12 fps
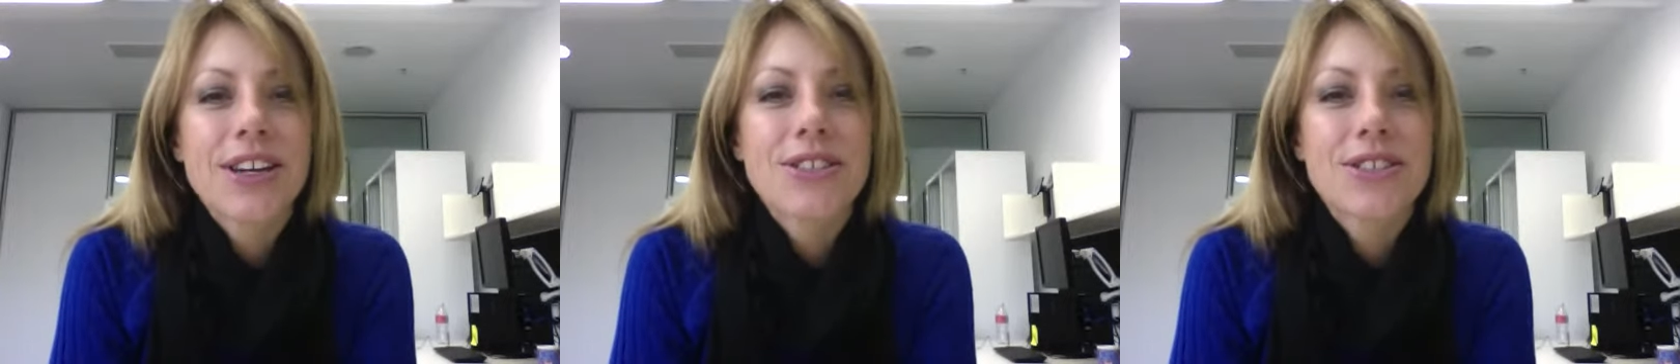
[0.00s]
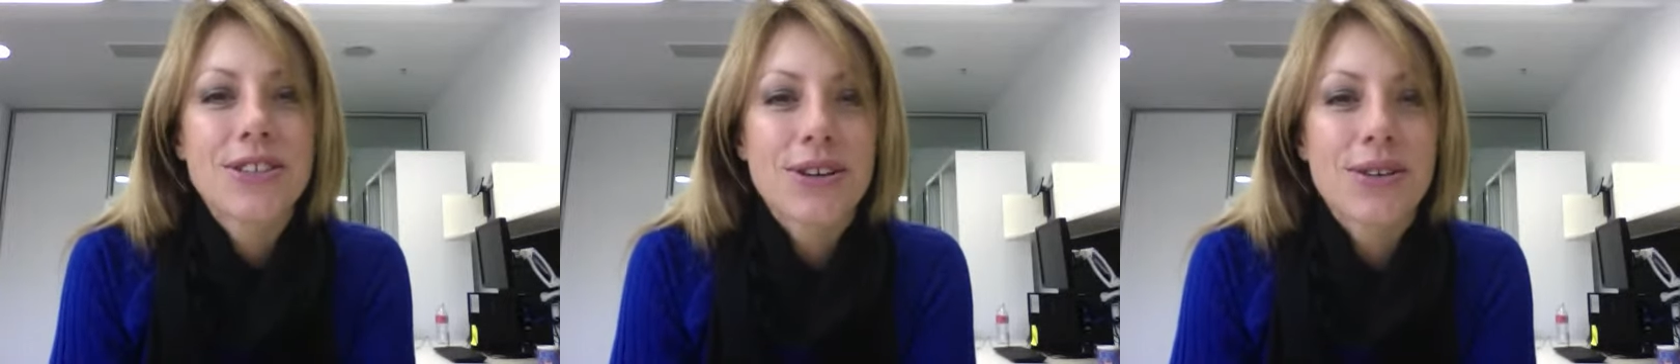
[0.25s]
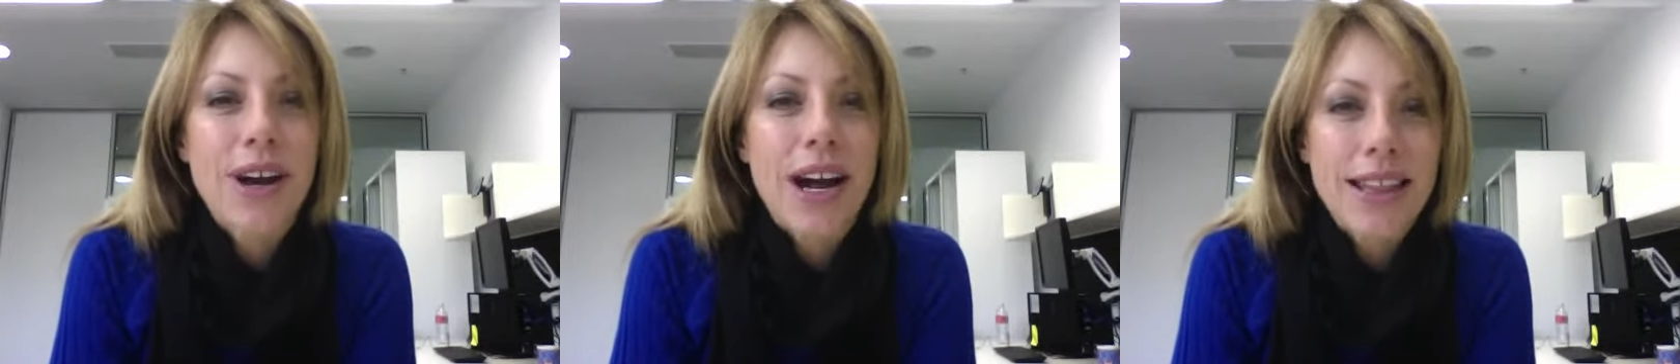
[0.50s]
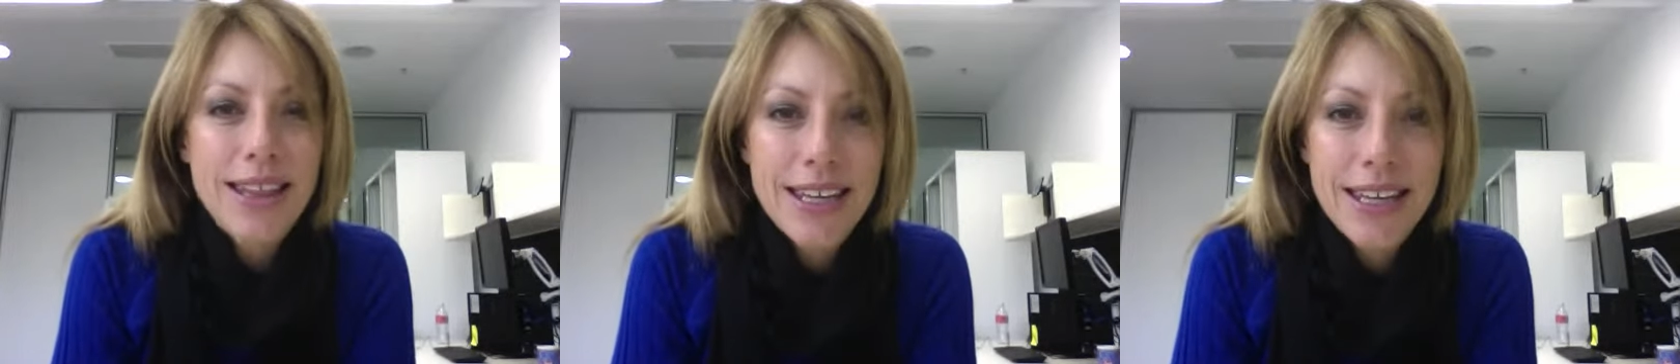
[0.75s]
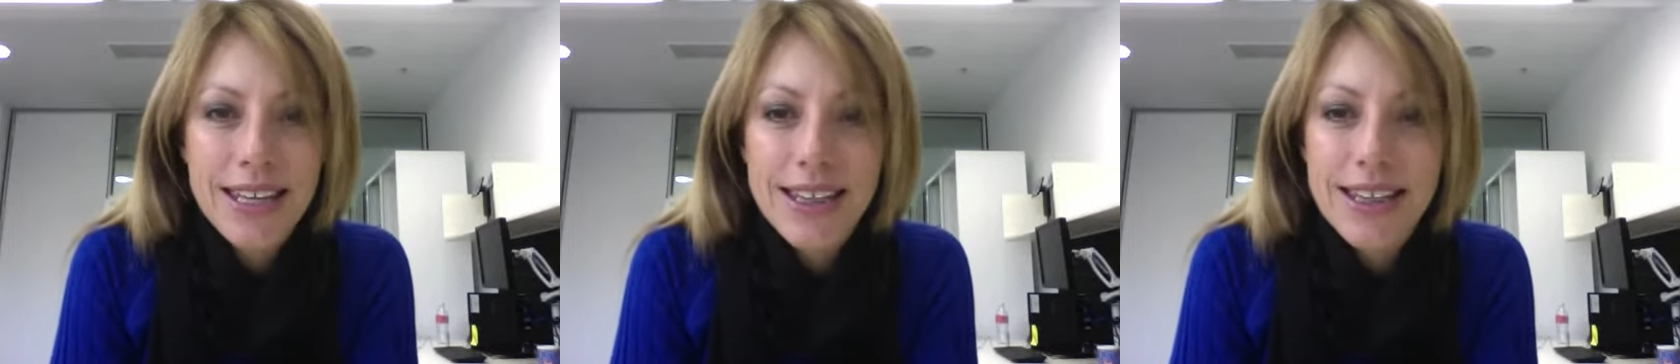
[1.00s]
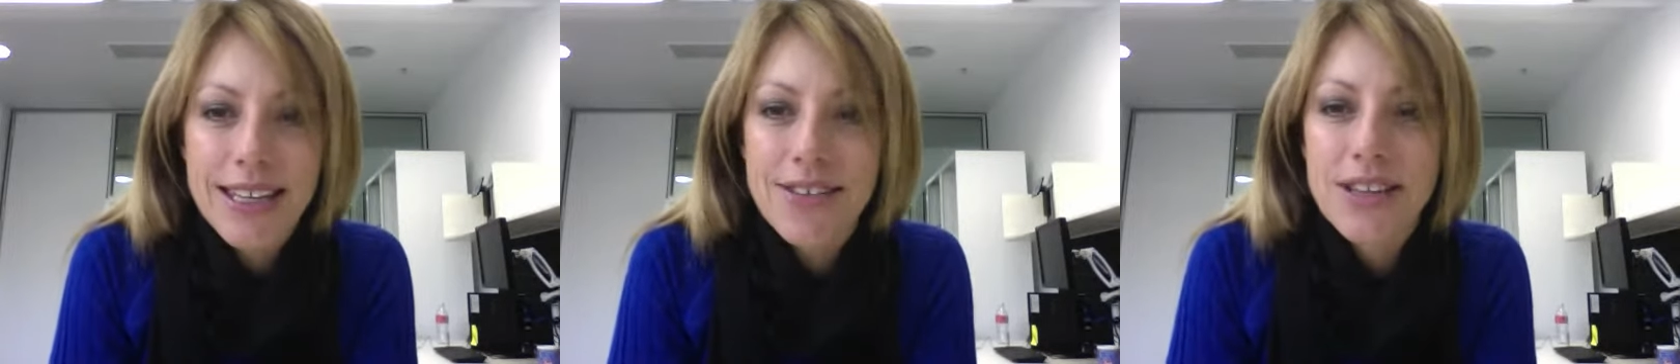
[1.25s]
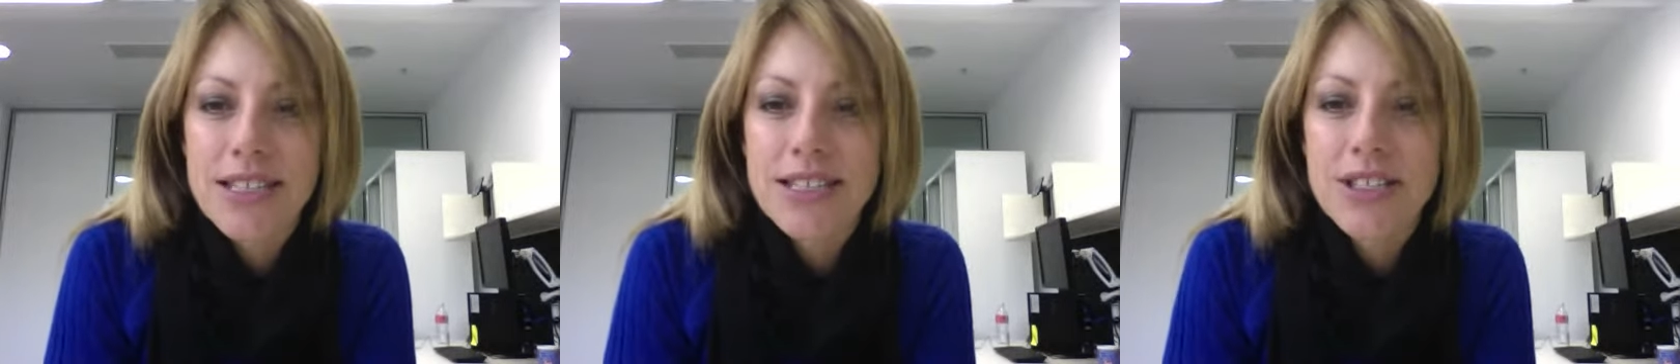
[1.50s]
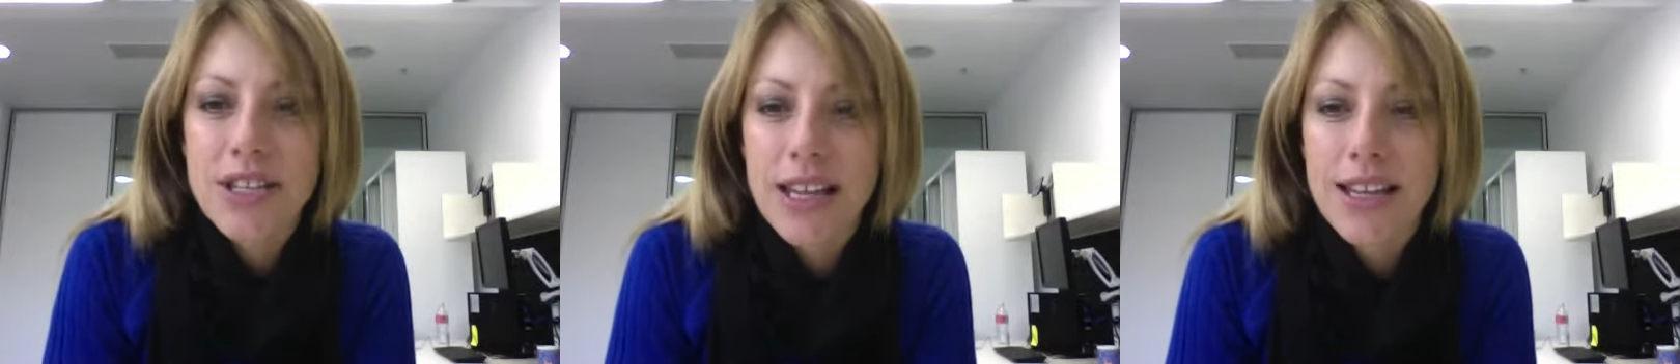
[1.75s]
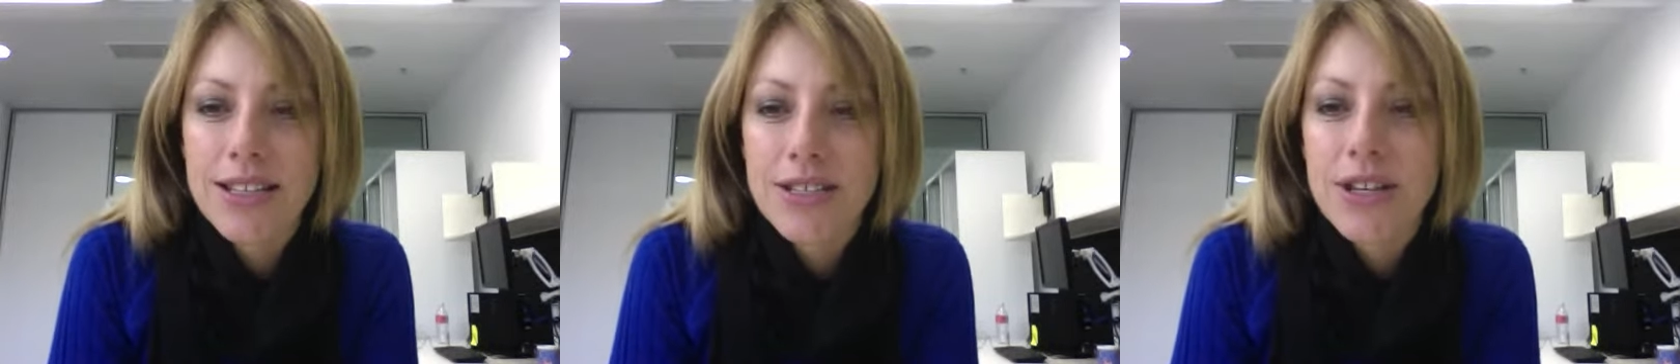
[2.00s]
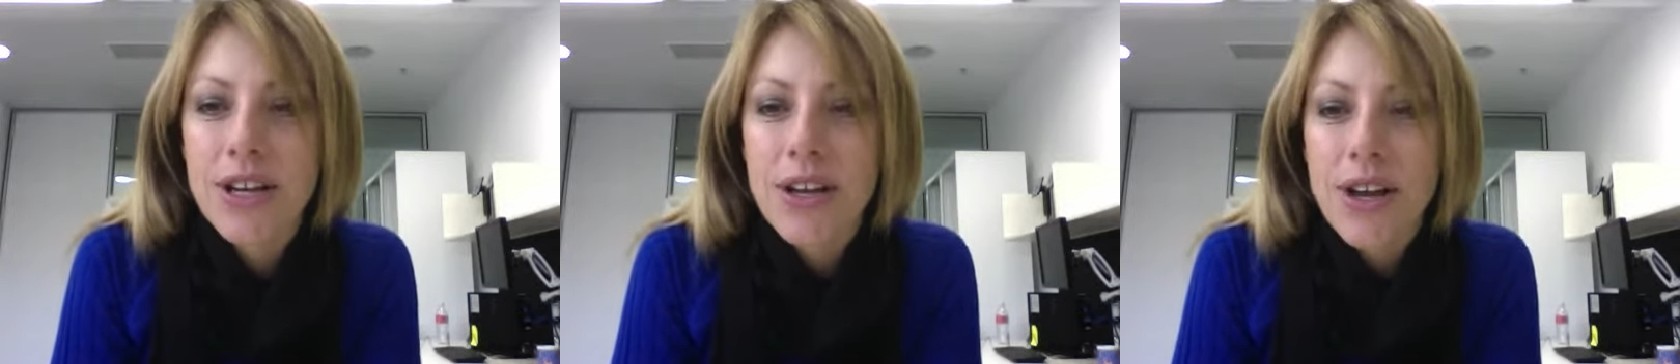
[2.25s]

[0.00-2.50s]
So I think there is a challenge